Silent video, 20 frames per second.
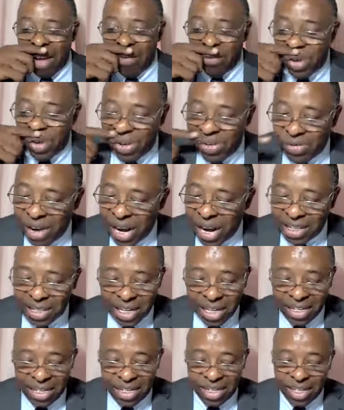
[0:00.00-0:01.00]
Have you
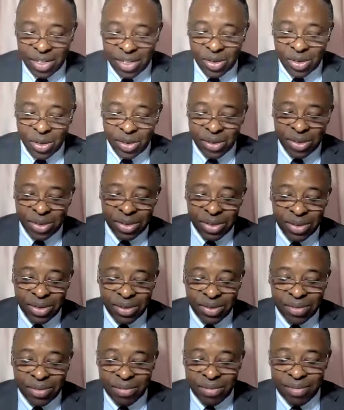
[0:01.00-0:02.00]
invited
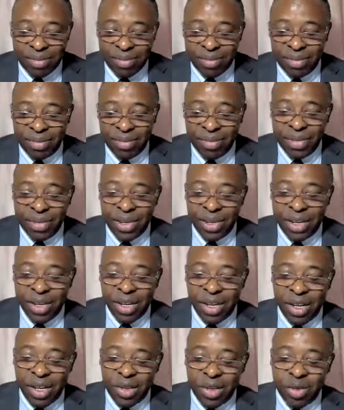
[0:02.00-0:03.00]
Jesus
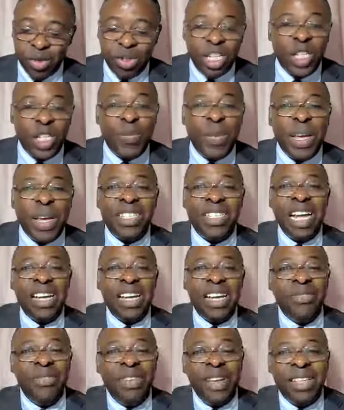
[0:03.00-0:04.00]
to the
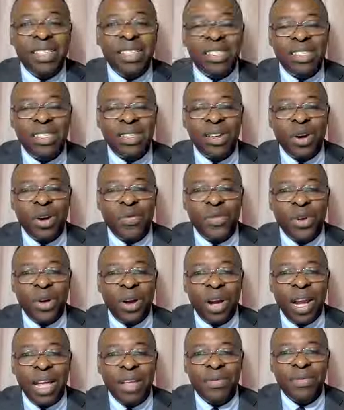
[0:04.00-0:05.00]
special events of
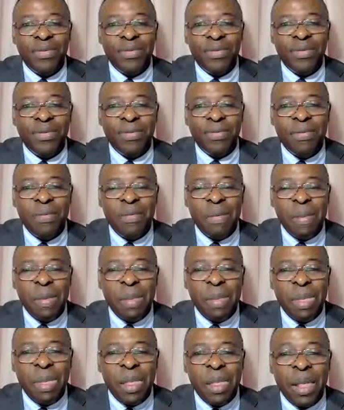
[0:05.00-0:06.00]
your life?
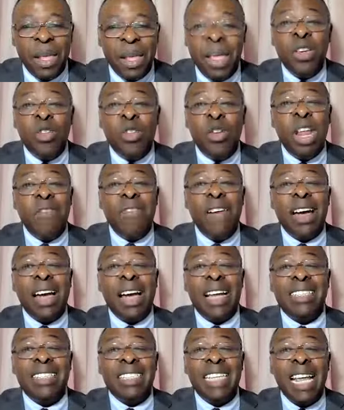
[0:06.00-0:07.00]
You never
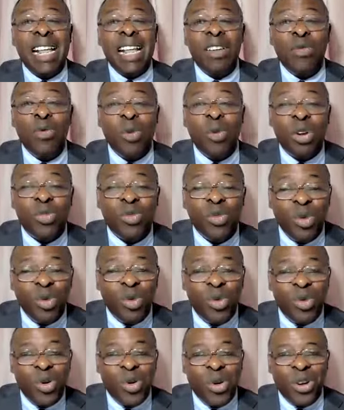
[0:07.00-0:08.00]
can tell what will
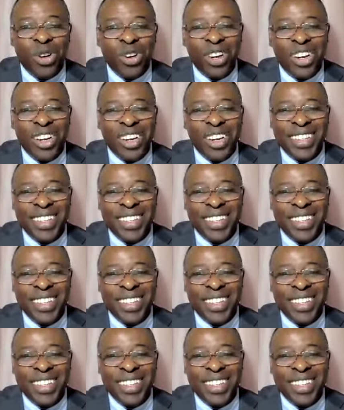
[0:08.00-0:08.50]
go wrong.